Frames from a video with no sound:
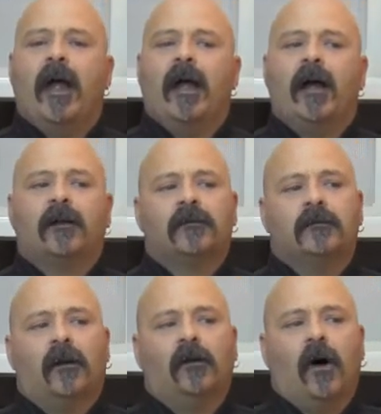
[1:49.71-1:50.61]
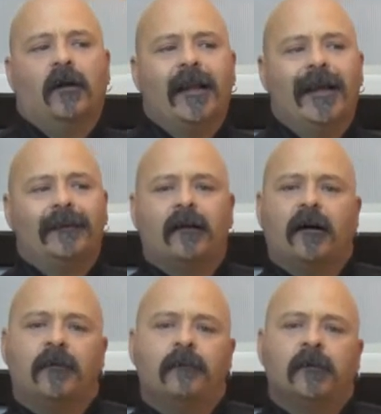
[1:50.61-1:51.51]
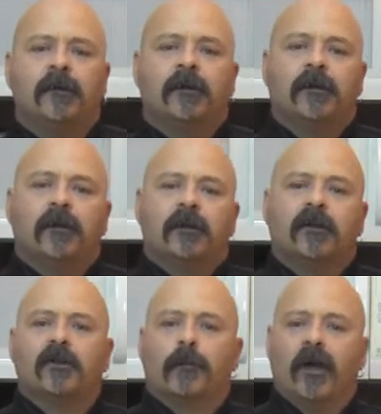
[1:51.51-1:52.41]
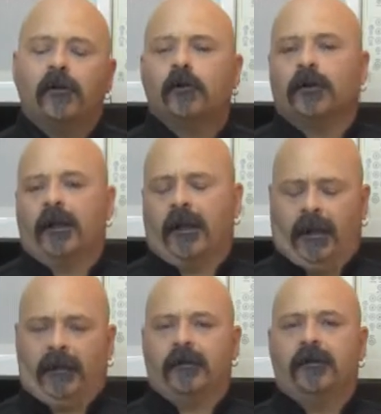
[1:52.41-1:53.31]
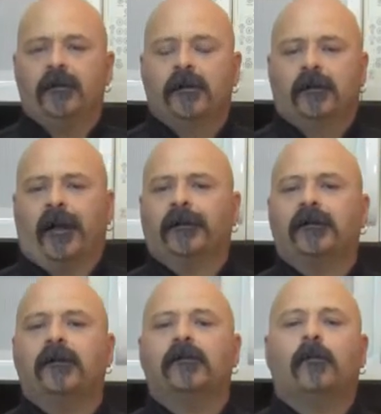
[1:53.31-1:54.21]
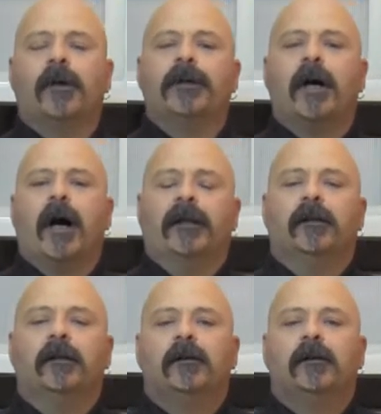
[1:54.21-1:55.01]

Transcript: And along that time, the Depression hit, 1929,